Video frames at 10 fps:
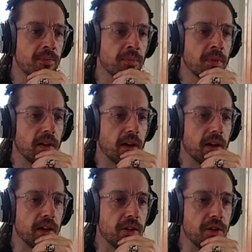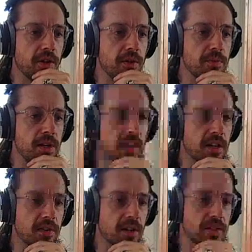you use media
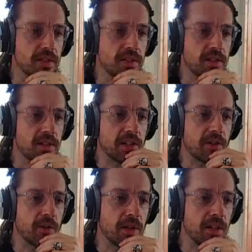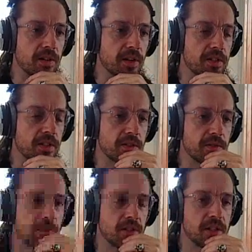devices, navigator.media devices,
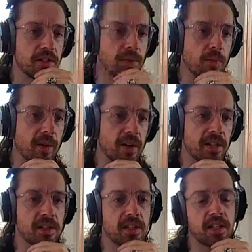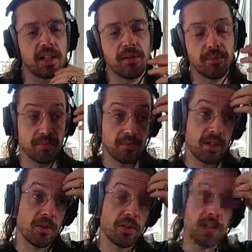which is the WebRTC
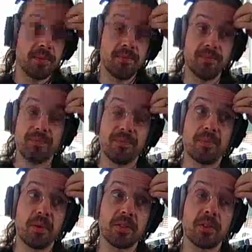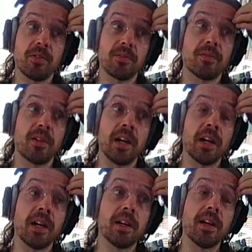security protocol
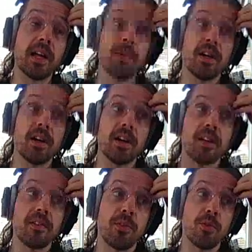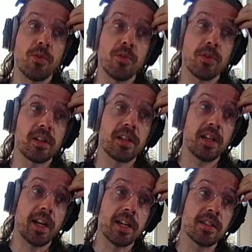API for
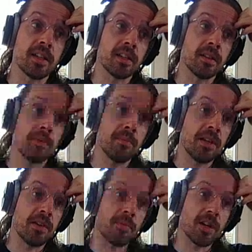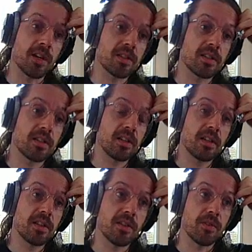collecting media objects.
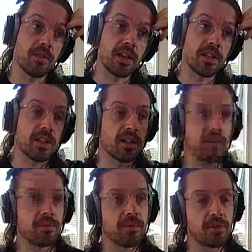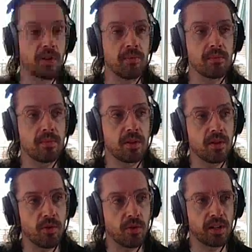So things that can stream
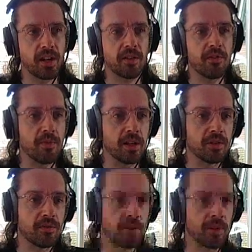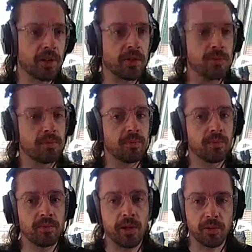or can gather information from the
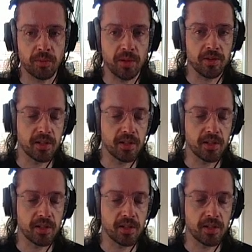local computer.